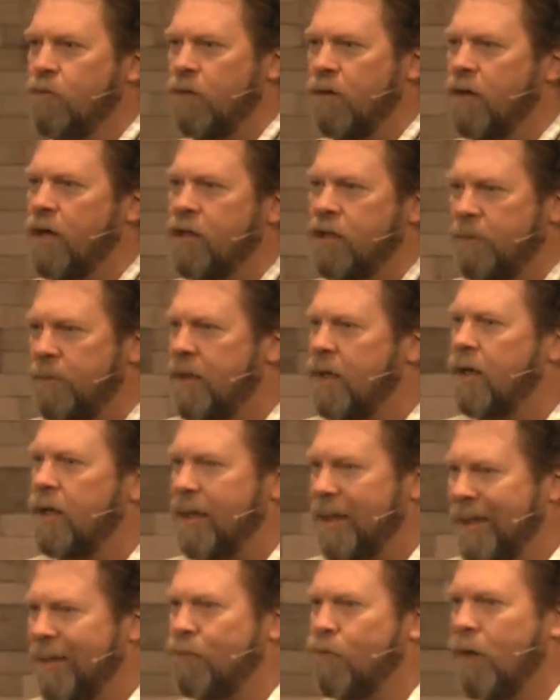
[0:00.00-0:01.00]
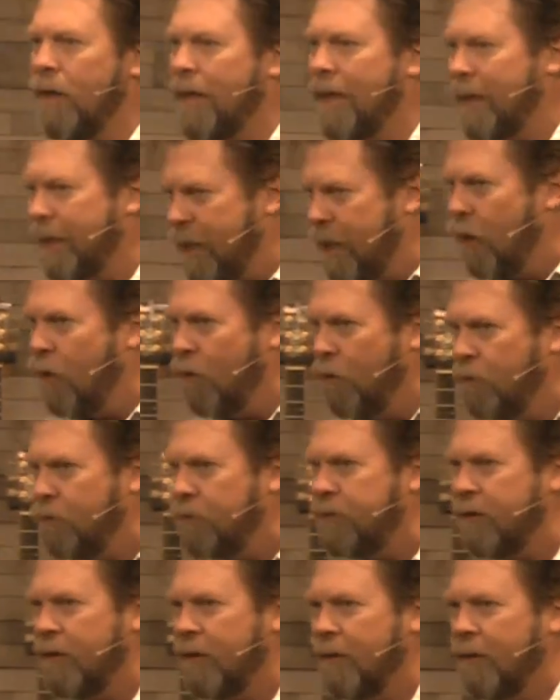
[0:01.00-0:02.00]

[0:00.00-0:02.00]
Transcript: we're not to be unequally yoked.